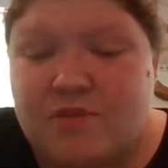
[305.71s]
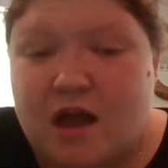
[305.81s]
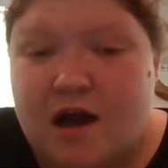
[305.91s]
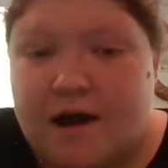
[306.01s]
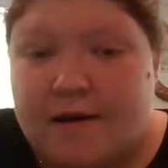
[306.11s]

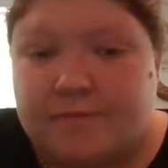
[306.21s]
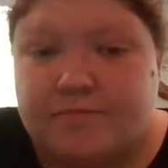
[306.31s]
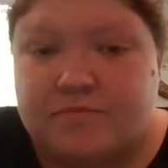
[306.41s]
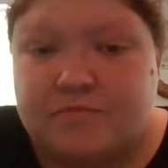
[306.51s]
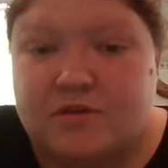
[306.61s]
Um,
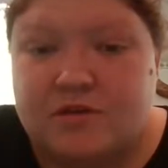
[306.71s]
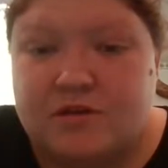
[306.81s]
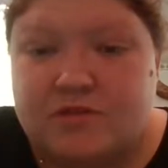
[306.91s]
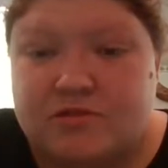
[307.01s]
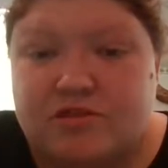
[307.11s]

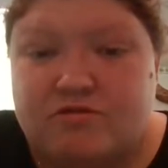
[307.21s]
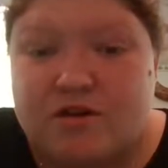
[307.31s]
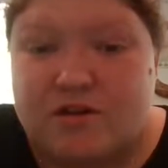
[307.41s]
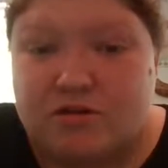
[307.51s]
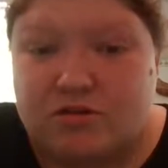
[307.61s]
just want
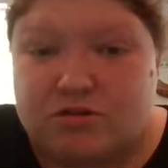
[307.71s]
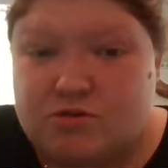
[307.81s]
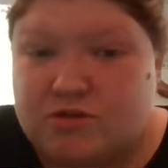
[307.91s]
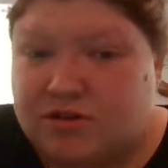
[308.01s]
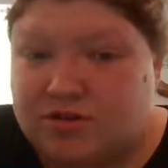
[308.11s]
to know your
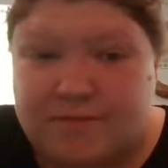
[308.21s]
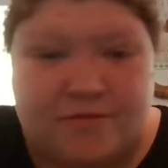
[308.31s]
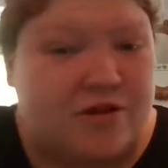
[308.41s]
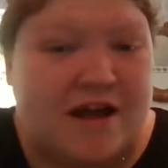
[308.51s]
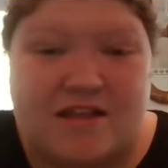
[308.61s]
story some. You
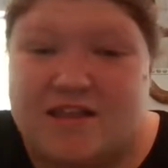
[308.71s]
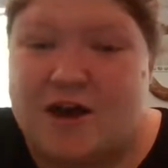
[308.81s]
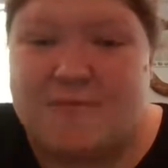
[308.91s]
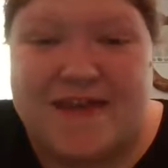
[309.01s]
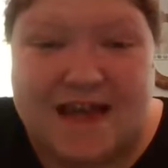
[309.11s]
don't have to tell
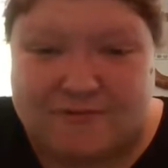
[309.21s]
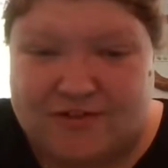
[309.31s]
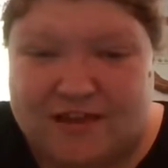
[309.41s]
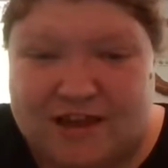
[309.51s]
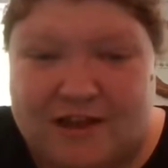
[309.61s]
me
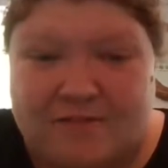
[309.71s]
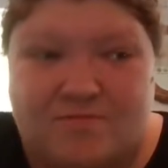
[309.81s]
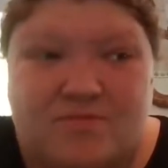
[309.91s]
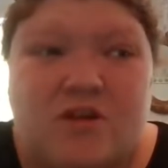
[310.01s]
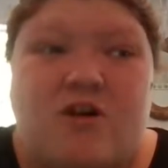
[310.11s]
everything.
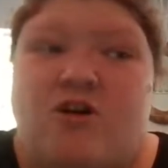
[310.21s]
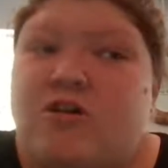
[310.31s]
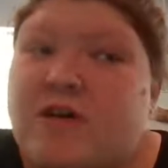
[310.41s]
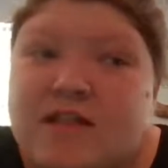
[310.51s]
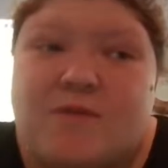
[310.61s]
Or you
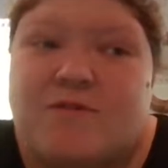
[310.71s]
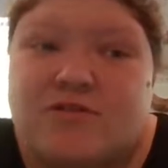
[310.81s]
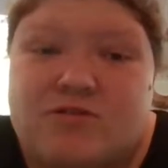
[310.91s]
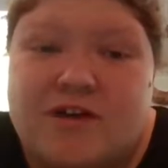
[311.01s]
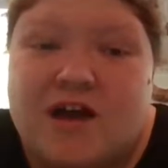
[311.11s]
don't have to tell me your
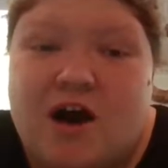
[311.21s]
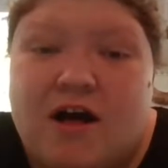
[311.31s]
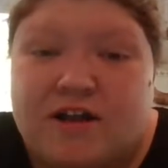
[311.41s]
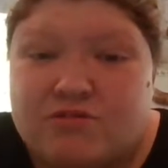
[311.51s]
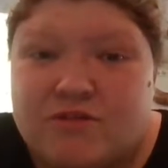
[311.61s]
story at all. I
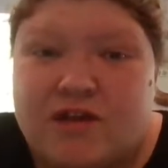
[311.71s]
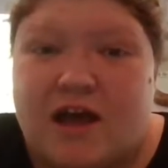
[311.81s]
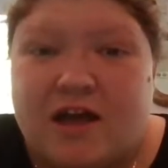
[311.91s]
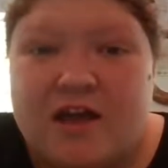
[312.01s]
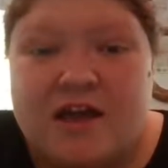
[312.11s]
just want
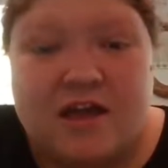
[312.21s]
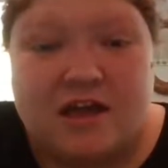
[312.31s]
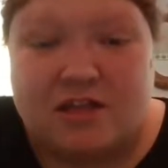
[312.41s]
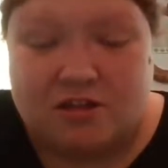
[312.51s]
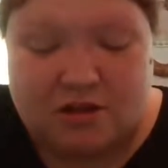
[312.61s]
to
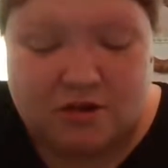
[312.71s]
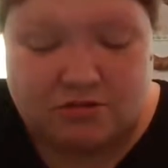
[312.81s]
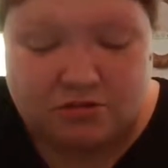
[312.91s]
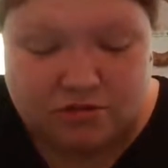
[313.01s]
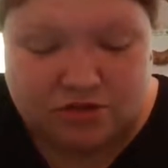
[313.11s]
get to know
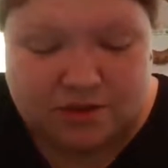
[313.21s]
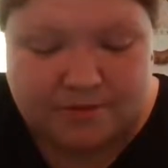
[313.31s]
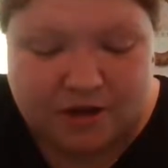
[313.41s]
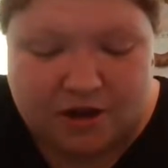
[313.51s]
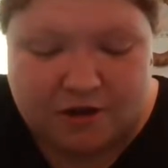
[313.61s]
some of
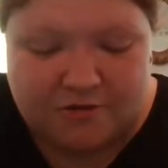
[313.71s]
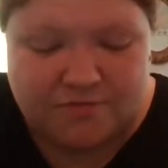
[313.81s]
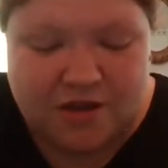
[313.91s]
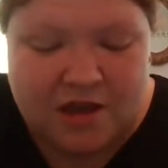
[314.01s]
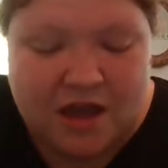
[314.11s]
y'all.
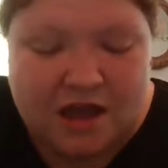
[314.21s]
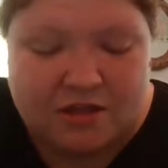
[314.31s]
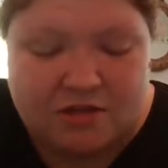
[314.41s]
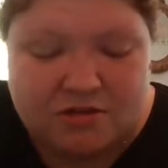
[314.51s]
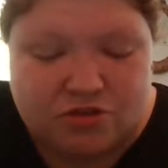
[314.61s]
I
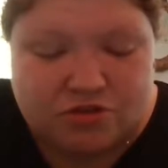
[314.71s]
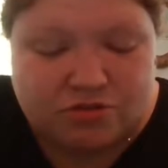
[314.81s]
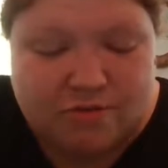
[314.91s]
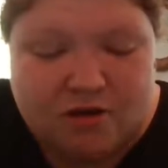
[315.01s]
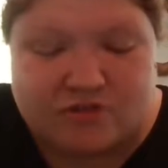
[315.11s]
know this is a
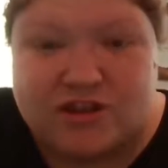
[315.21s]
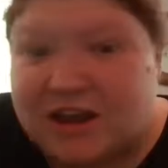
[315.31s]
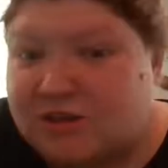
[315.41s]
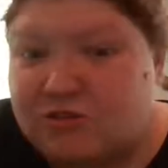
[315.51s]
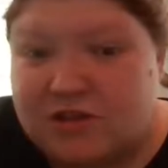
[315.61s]
small
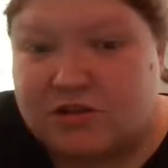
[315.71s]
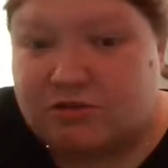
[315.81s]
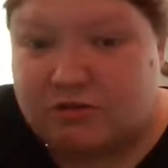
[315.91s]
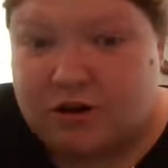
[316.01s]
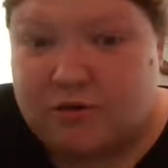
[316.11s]
channel and it's
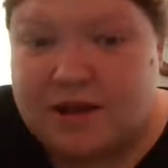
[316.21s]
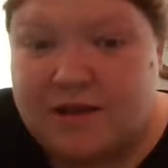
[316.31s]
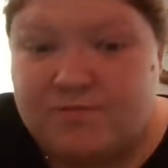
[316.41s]
growing.